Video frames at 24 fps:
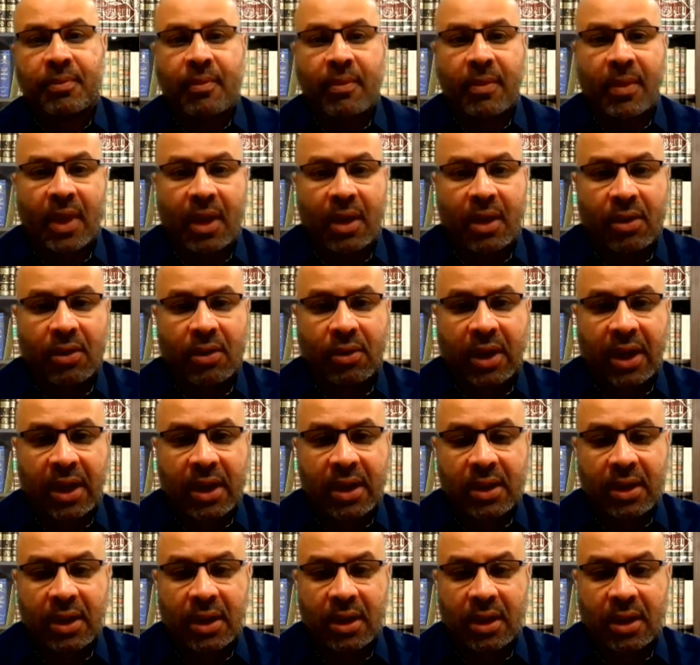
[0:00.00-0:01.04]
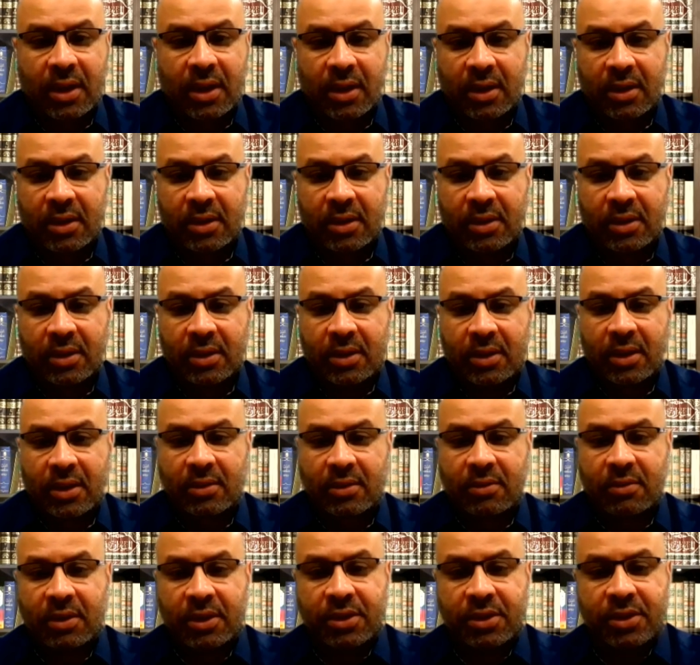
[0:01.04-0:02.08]
okay, uh, another
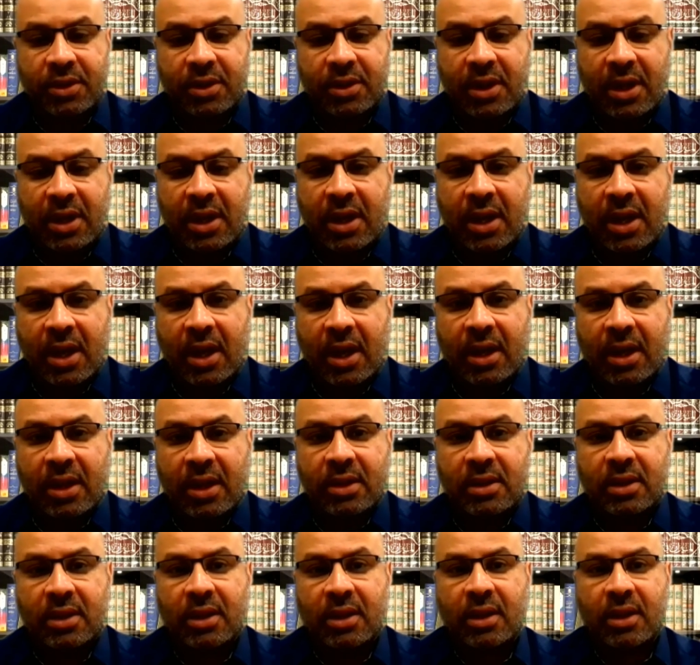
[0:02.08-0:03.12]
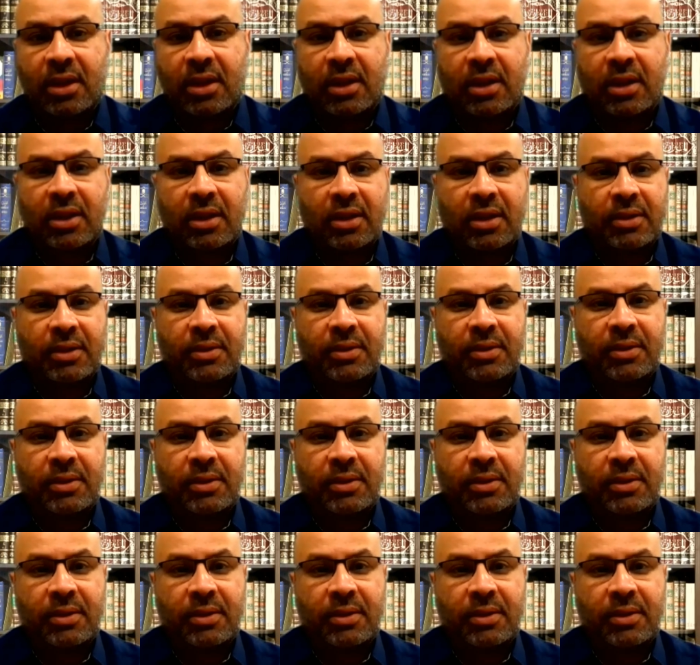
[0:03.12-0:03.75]
question I had. Um,